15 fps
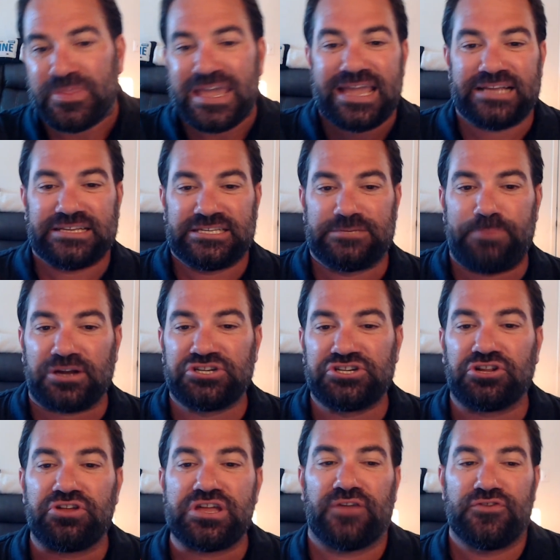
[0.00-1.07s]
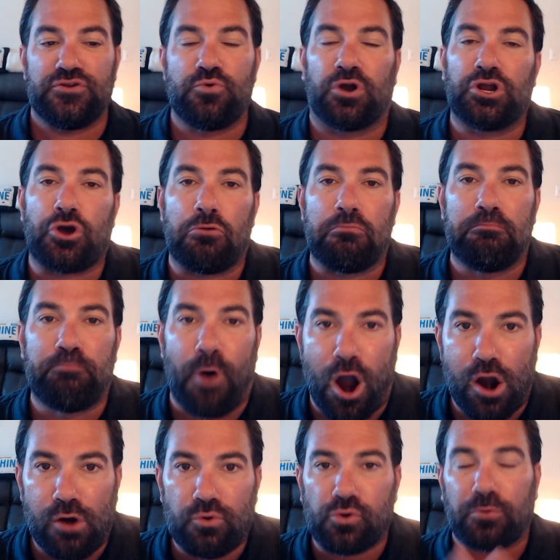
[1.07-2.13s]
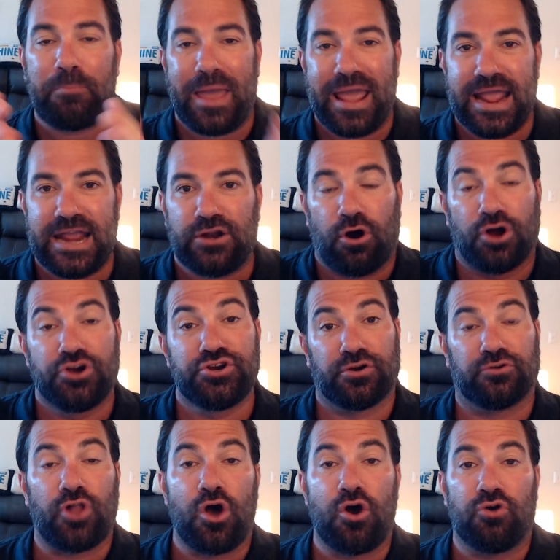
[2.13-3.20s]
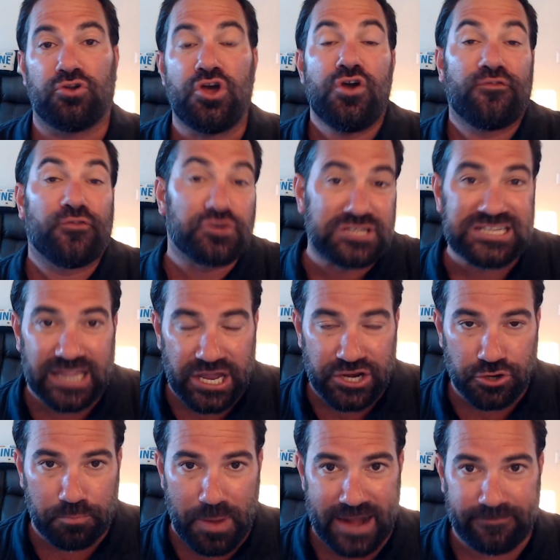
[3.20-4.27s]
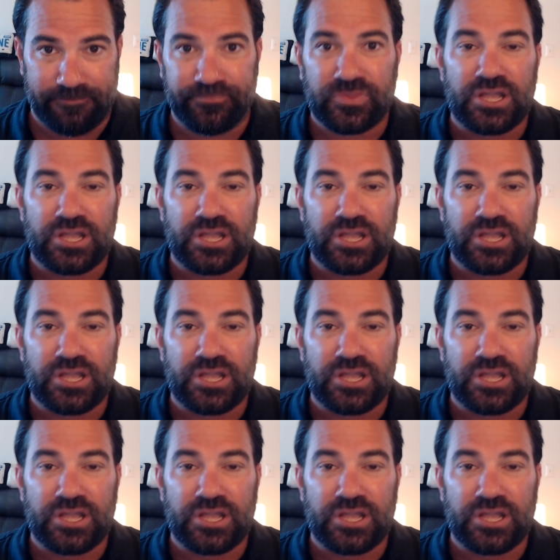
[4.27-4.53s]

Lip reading: especially if you want to go borrower paid on your loan versus lender paid.